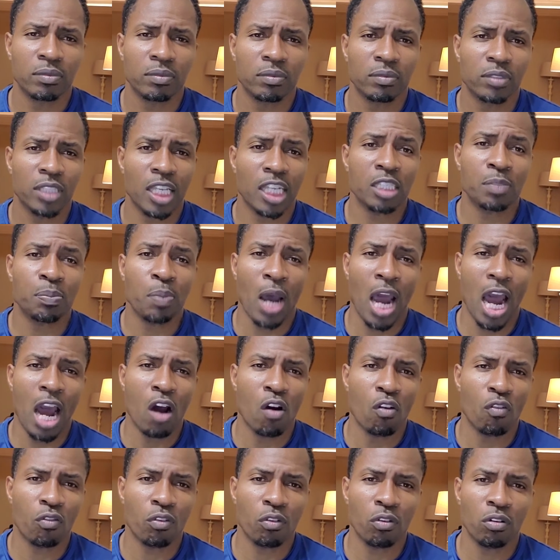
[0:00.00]
That's
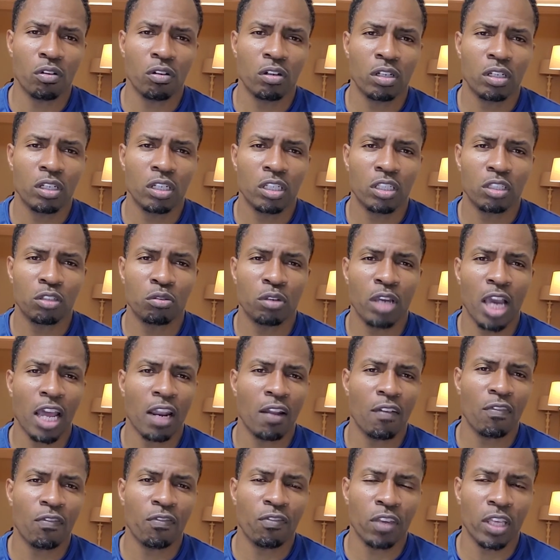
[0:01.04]
powerful. You got to
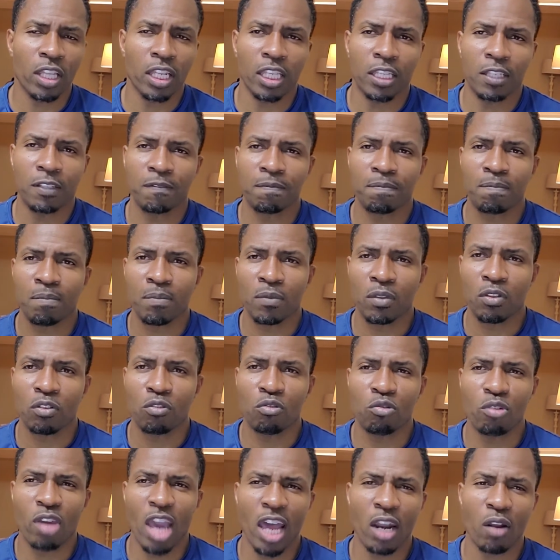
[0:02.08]
feel it. You
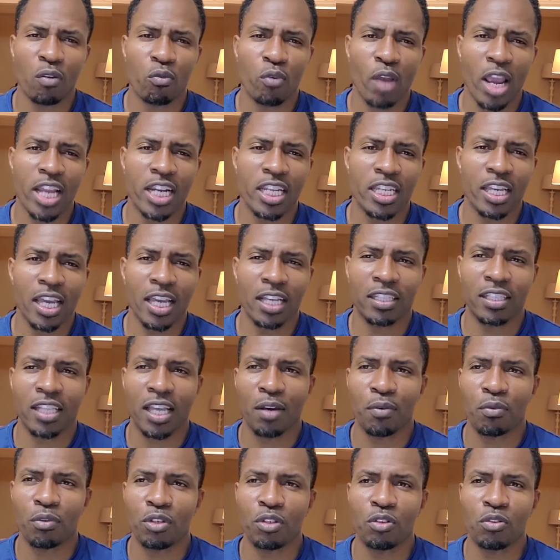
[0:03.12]
got to radiate that
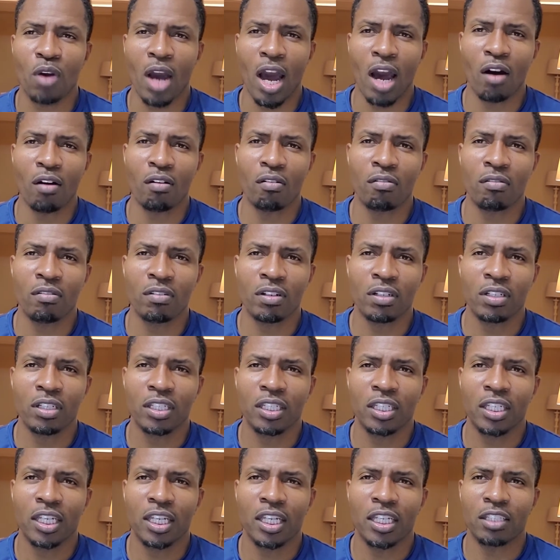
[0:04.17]
when you're out,
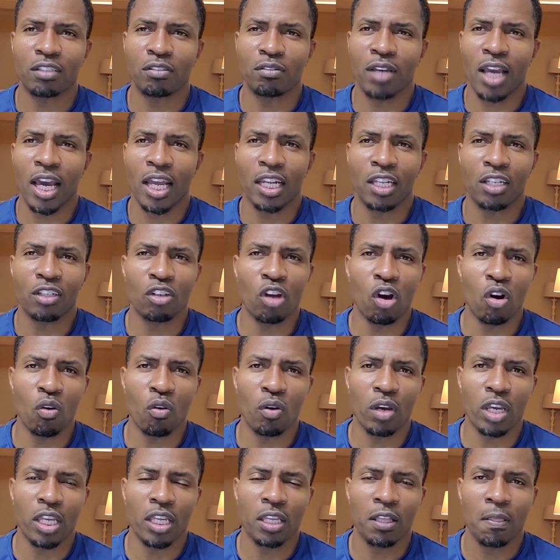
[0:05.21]
and you got to know
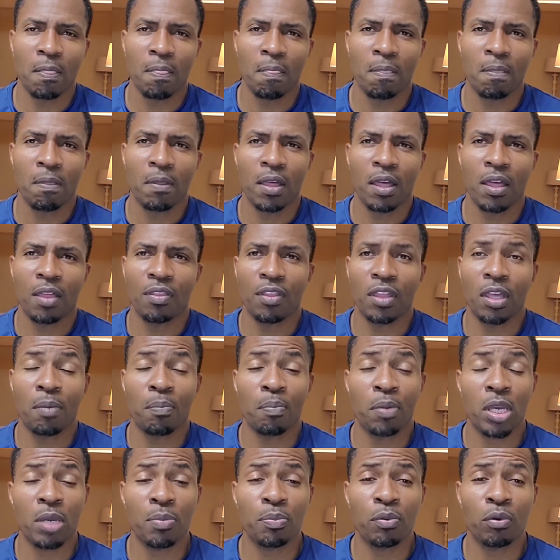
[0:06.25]
it. And then
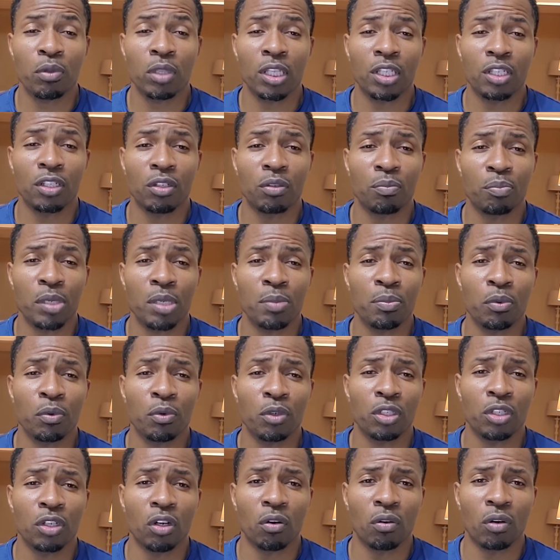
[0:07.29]
people would
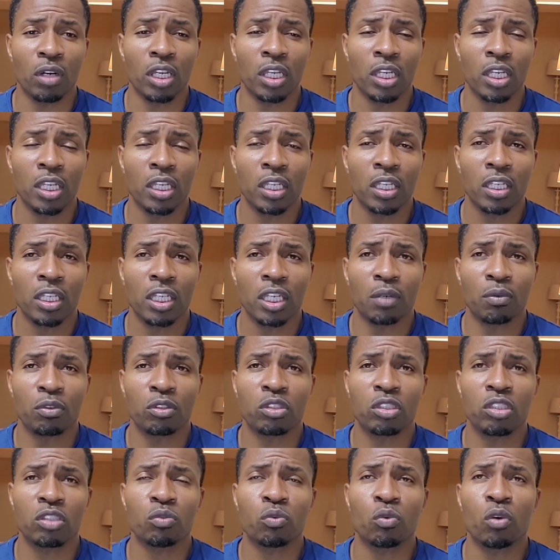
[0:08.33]
know it. It was
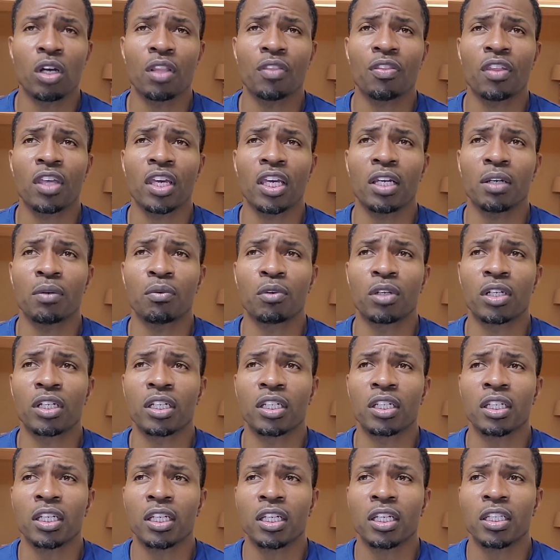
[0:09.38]
this one thing where
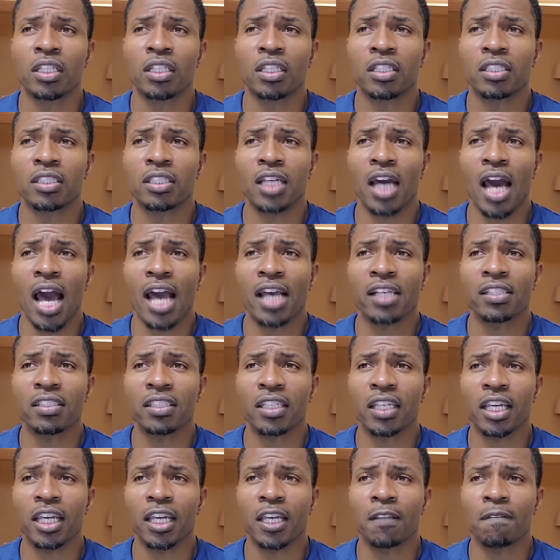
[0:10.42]
this guy
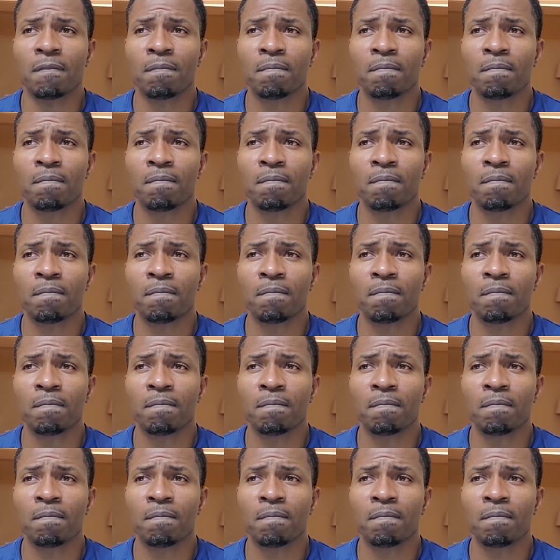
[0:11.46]
said